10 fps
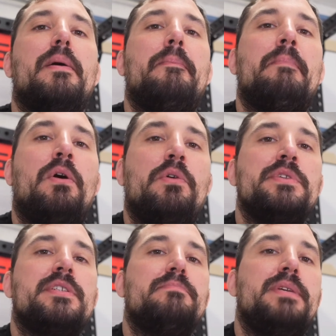
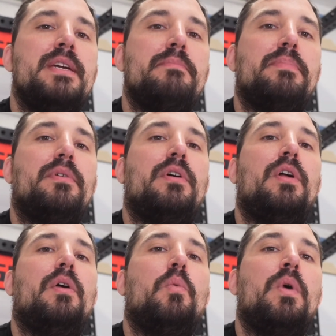Most
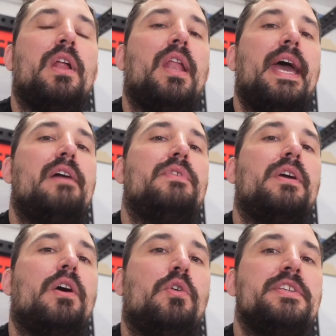people will have a
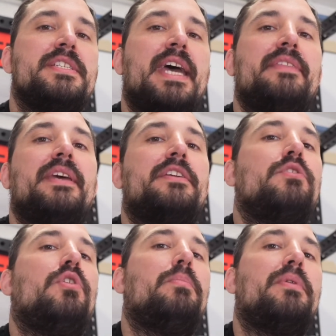goal set that
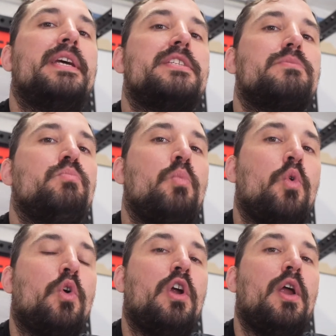incorporates
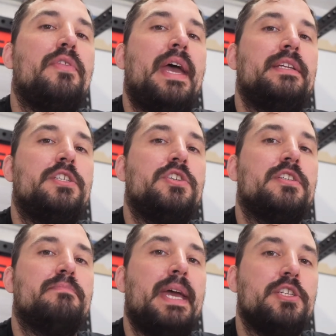more than
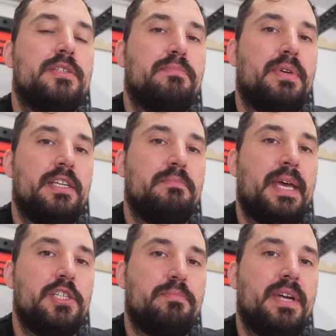just
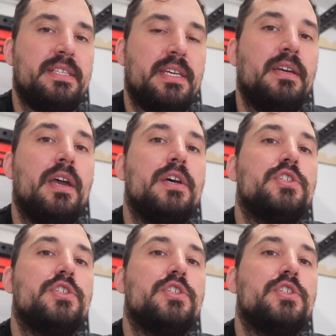bench pressing.